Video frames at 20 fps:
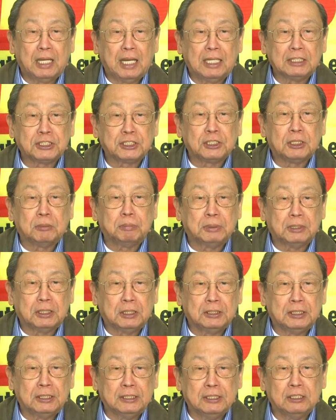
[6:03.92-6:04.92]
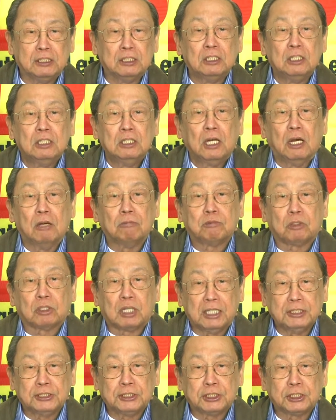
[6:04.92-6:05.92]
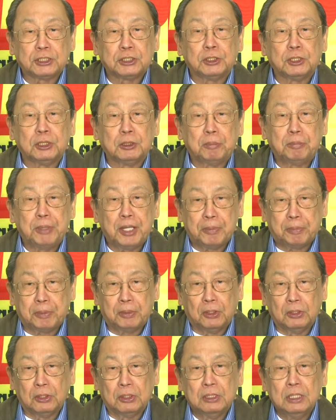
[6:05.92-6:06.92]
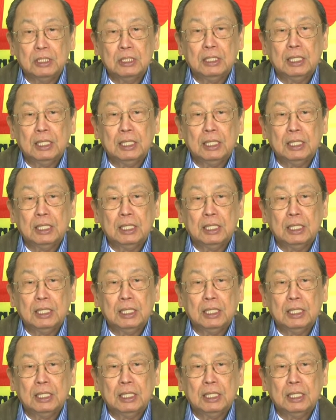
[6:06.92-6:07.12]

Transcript: pass the burden of crisis to the people